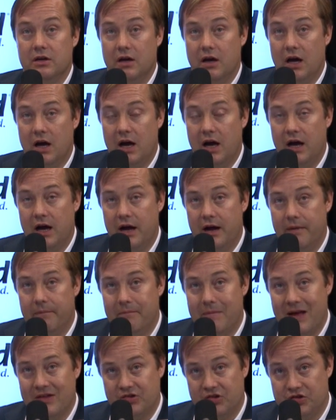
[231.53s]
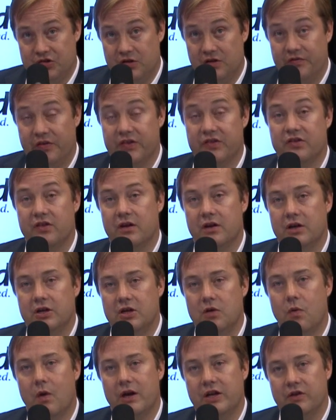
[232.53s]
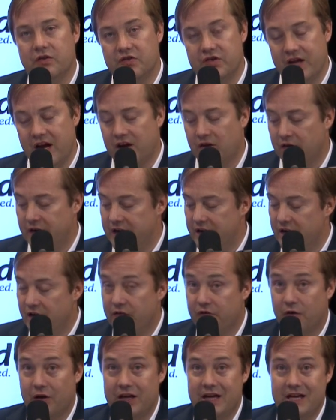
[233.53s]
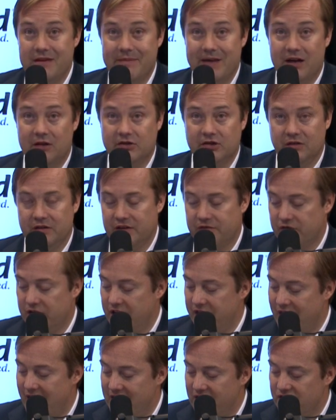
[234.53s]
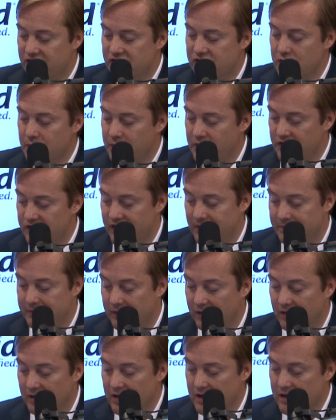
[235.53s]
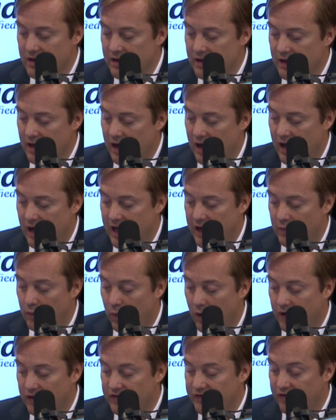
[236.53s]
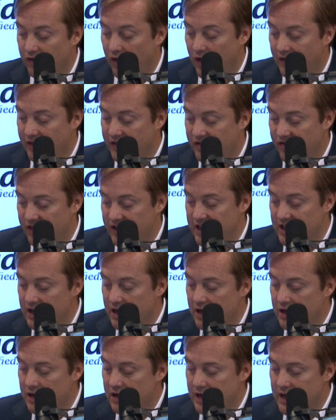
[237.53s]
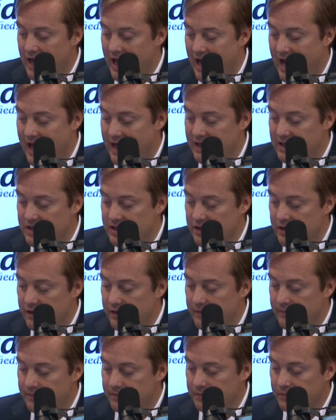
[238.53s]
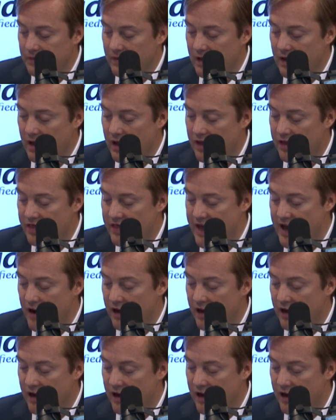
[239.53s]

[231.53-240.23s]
um, as a service you want to use SendGrid for email delivery that is super simple uh, and works flawlessly. And they